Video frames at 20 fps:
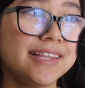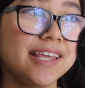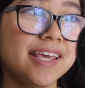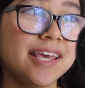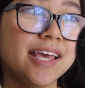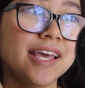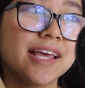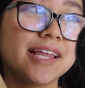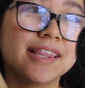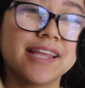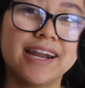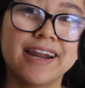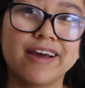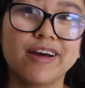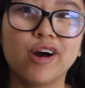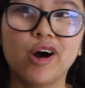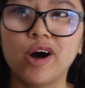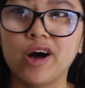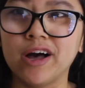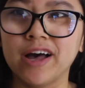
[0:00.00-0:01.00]
thing that I
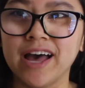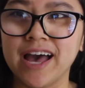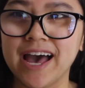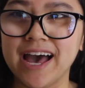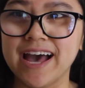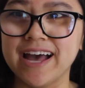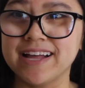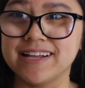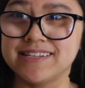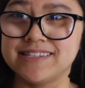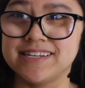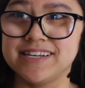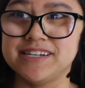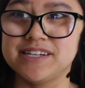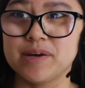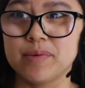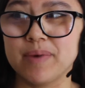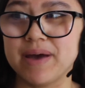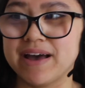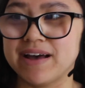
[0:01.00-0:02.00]
got at
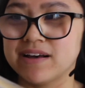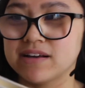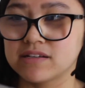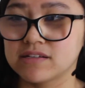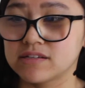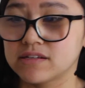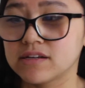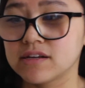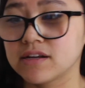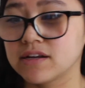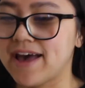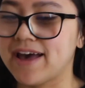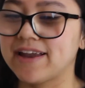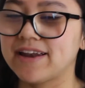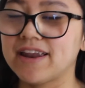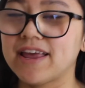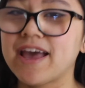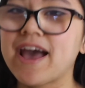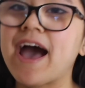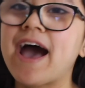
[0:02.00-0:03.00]
TJ Maxx.
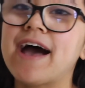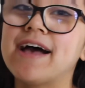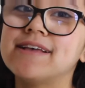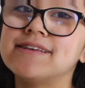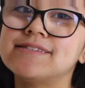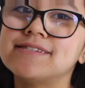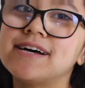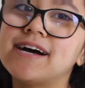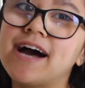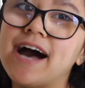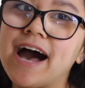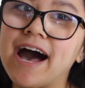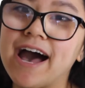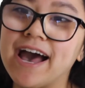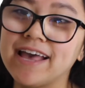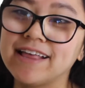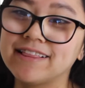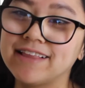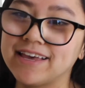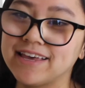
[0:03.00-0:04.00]
And it has a
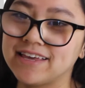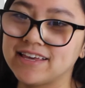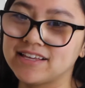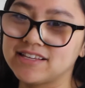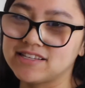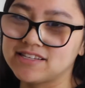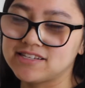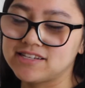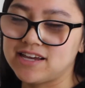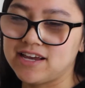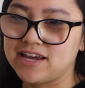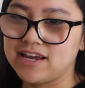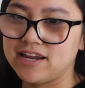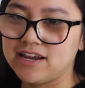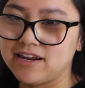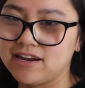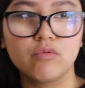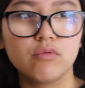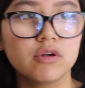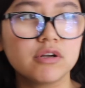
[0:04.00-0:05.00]
highlight
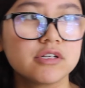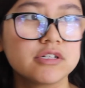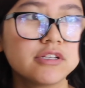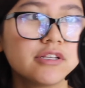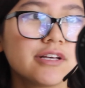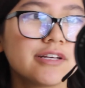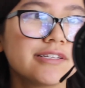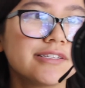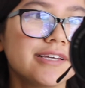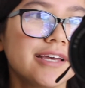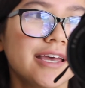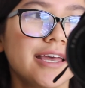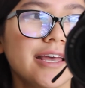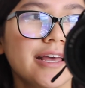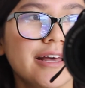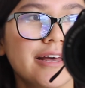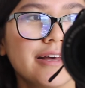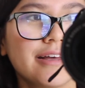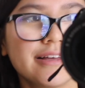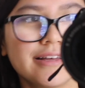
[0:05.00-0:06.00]
inside, which looks
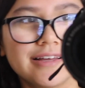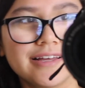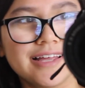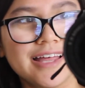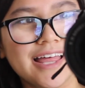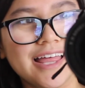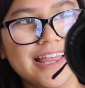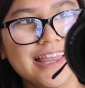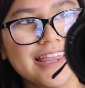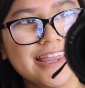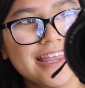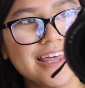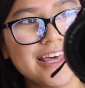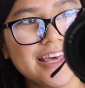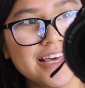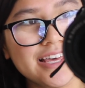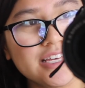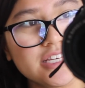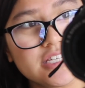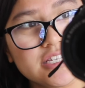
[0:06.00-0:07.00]
like
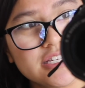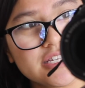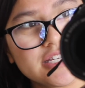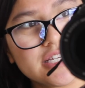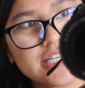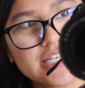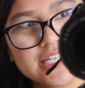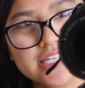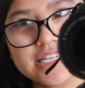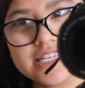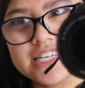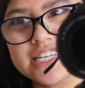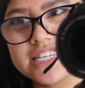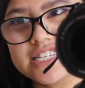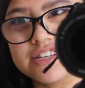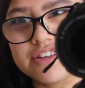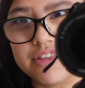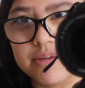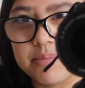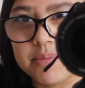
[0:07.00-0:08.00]
this.
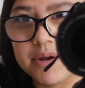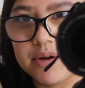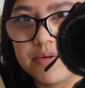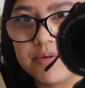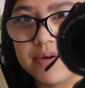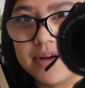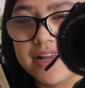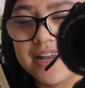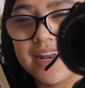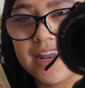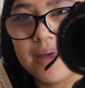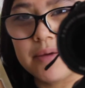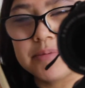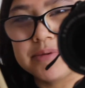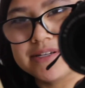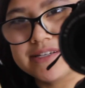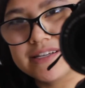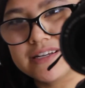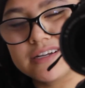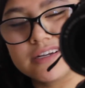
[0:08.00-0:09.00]
So the middle one, I'm
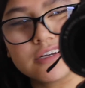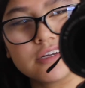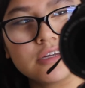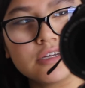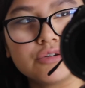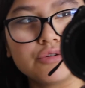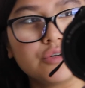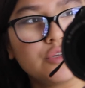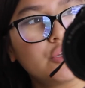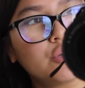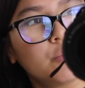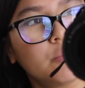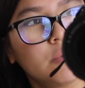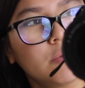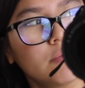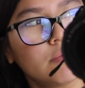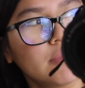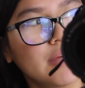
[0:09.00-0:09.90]
just going to do a little bit of